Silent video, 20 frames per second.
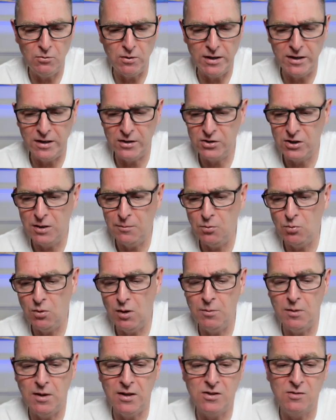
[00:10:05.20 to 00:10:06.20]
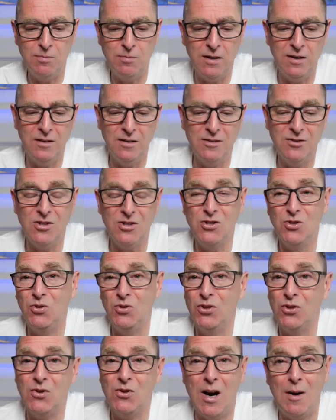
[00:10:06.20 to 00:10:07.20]
right now. Shiba Weebie has been just
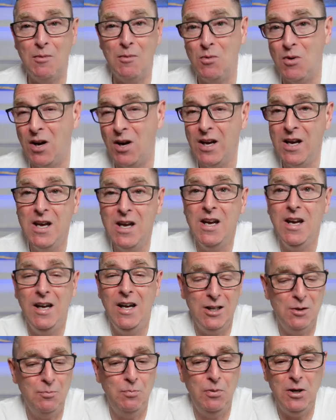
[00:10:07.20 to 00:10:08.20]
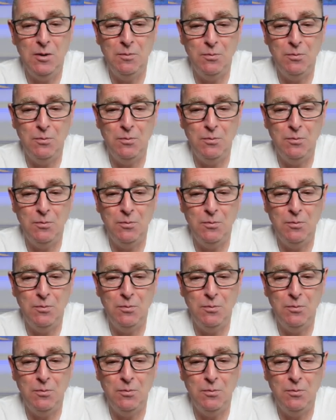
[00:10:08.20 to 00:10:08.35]
doing a crabby walk. It's pretty